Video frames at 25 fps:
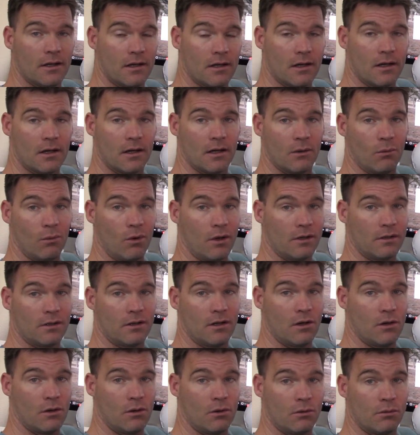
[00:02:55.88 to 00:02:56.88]
or want to
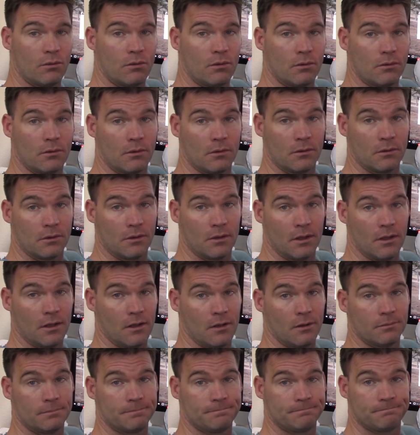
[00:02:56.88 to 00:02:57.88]
know, you
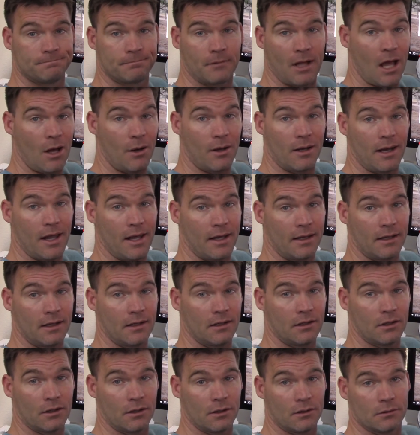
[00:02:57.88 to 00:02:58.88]
know, how I like
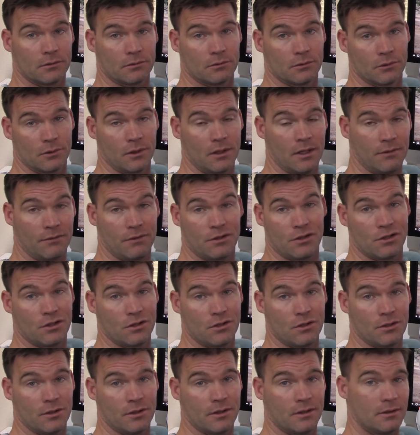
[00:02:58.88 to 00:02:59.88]
it or if you
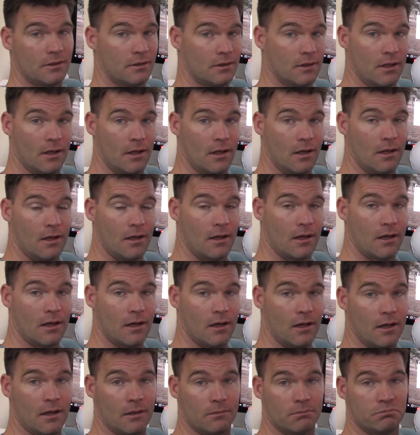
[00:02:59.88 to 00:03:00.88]
should do it,
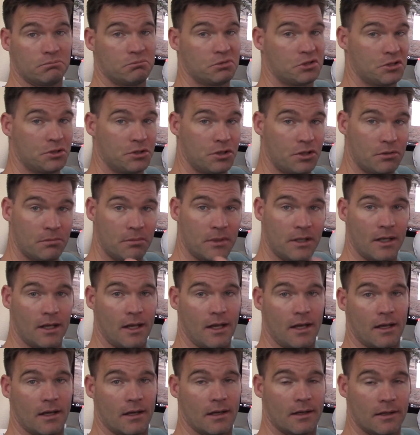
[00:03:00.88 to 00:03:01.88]
uh, shoot
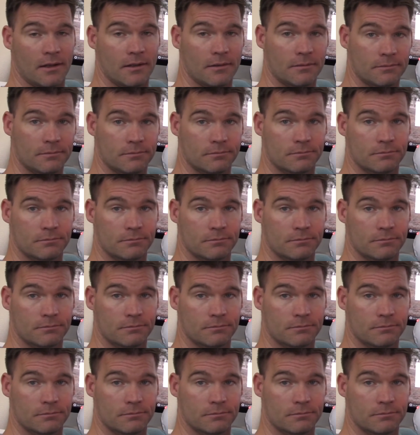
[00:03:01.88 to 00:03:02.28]
me a uh,